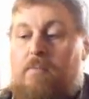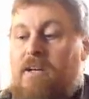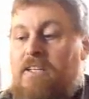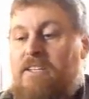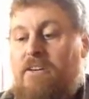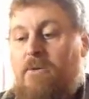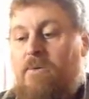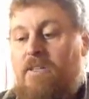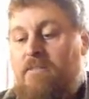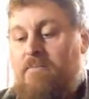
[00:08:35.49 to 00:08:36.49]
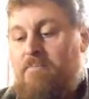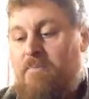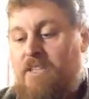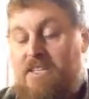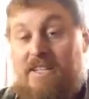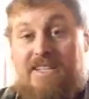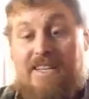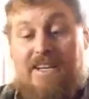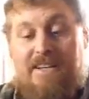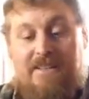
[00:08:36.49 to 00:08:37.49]
But I tell you what, it's
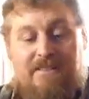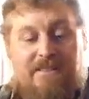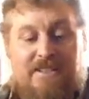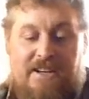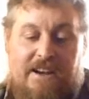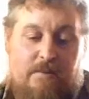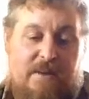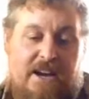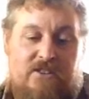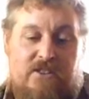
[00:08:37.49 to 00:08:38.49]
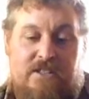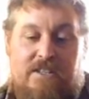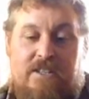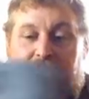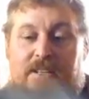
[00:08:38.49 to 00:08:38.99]
insulated, it's an air mattress.